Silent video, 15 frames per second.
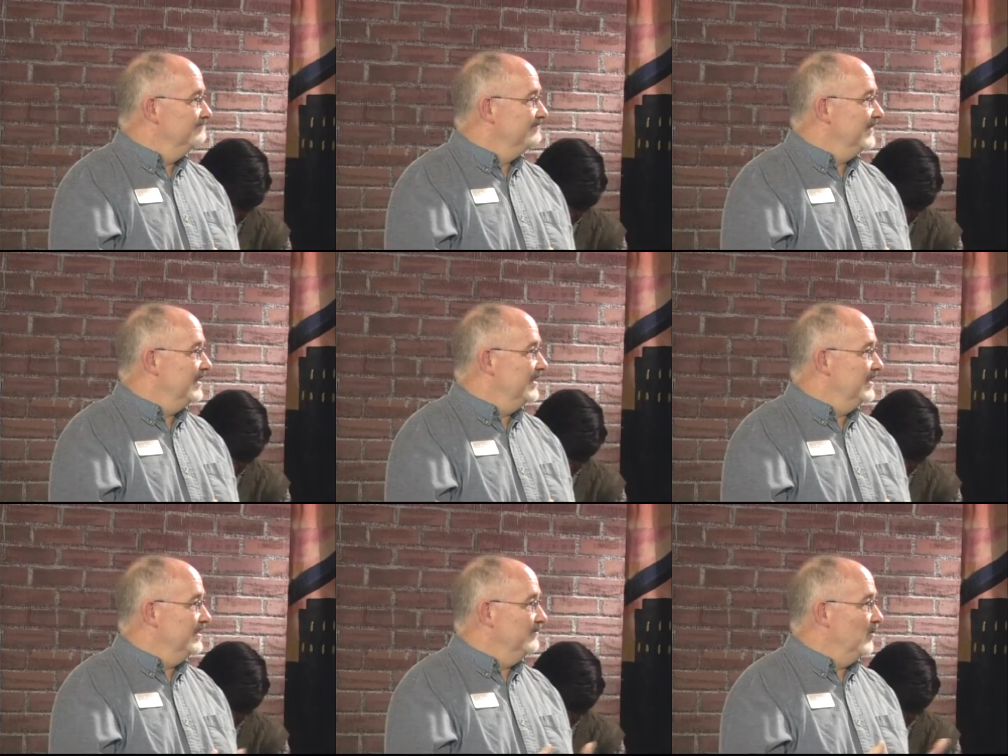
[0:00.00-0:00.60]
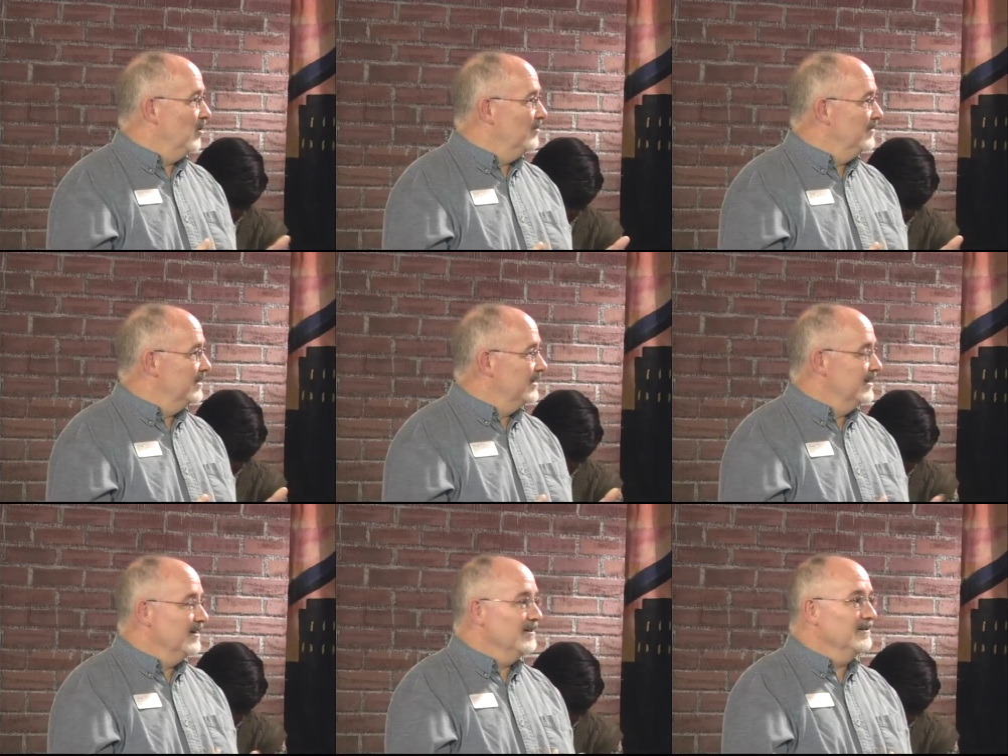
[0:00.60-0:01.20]
uh, involvement
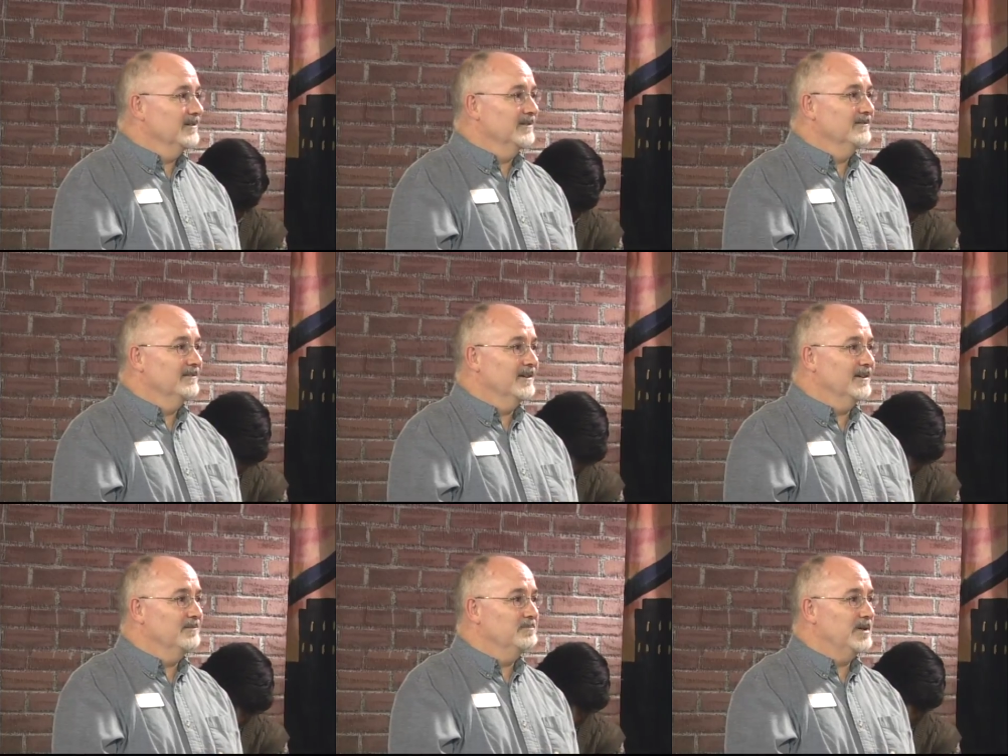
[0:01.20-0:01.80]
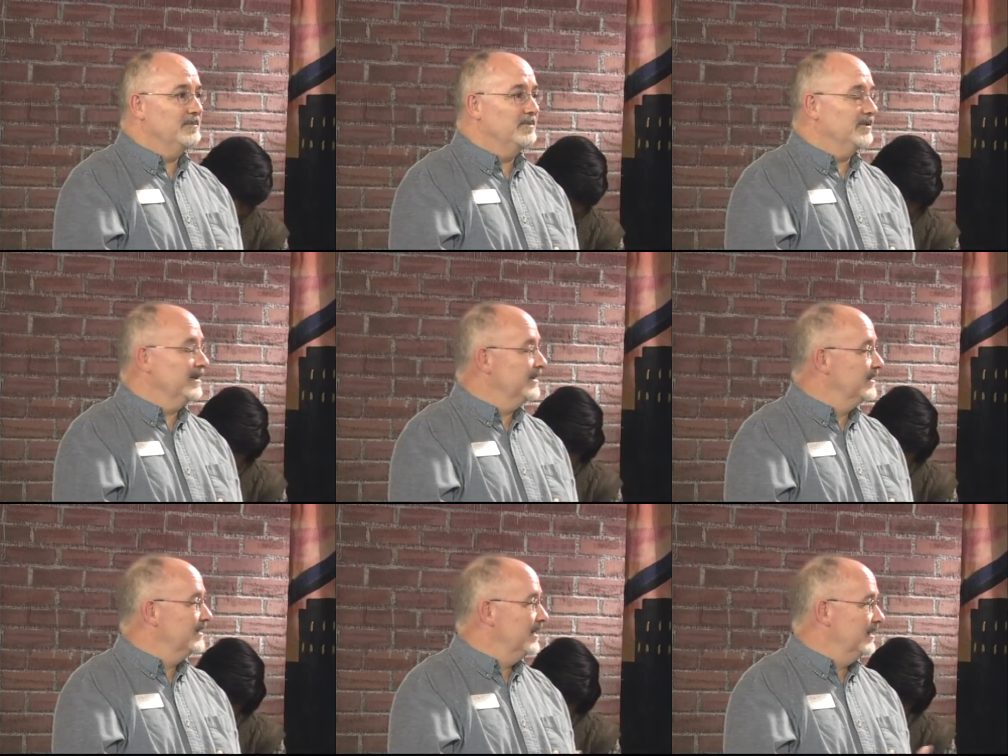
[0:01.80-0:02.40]
there, and, and people
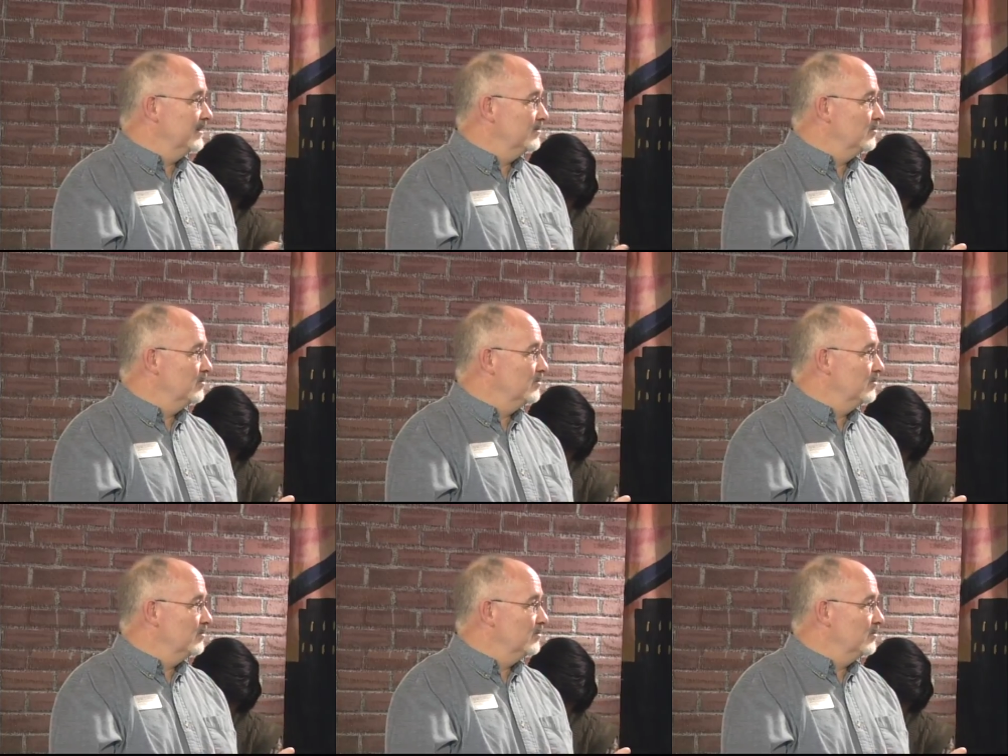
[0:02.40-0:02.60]
get to take a